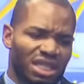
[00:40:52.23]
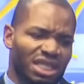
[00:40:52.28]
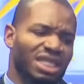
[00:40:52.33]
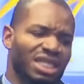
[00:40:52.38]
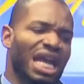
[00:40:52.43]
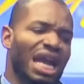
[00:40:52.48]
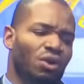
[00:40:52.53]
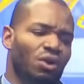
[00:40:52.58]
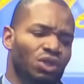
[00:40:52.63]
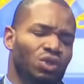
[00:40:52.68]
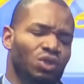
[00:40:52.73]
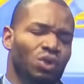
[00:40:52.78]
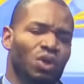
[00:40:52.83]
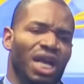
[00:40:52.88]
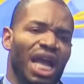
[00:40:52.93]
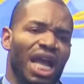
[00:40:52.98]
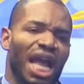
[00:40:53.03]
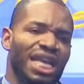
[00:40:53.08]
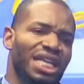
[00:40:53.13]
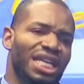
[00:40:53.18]
this guy was
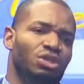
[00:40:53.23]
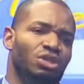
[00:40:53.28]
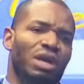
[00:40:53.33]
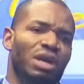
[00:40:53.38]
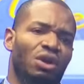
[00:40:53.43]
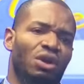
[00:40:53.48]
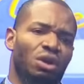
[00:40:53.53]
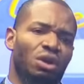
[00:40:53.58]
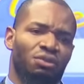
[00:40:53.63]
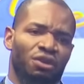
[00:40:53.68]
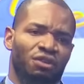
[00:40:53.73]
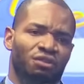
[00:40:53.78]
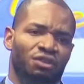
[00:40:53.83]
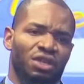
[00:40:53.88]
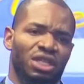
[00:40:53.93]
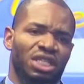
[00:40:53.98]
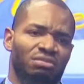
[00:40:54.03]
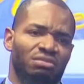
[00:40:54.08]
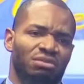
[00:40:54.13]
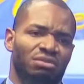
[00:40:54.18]
so kind, that's why God
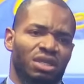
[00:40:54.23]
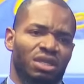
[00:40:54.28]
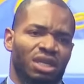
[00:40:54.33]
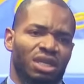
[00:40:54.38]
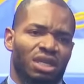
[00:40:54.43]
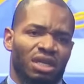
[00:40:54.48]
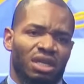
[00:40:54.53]
favored him.